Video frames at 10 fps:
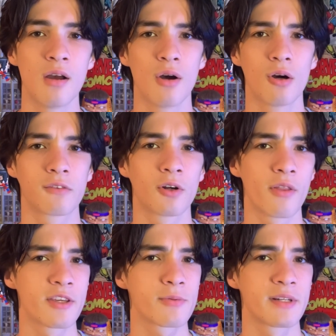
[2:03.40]
Overall,
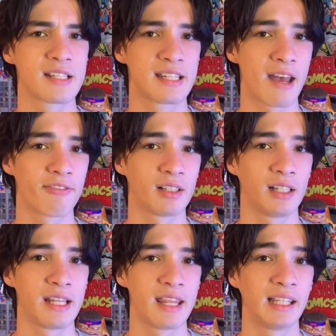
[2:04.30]
this one is
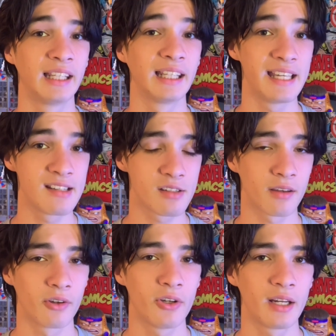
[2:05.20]
definitely the least
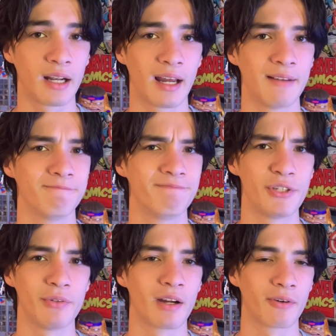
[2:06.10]
good, and I
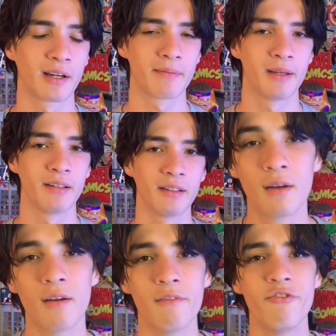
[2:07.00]
do not recommend it.
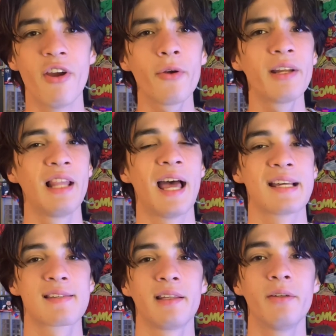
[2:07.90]
Very
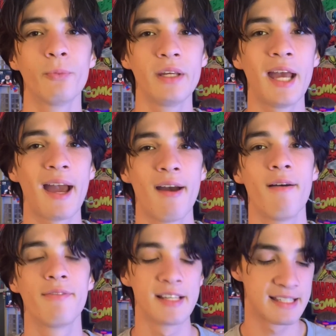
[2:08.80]
lastly, we
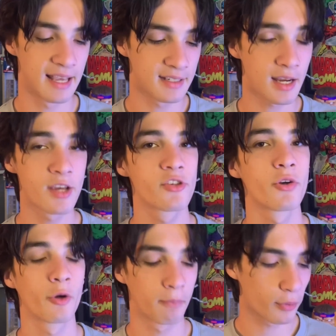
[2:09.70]
have Zentai
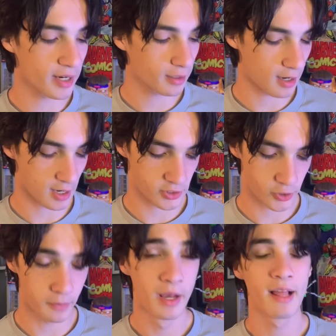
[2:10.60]
Zone or print
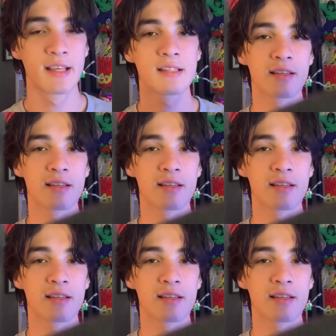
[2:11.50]
costume. This is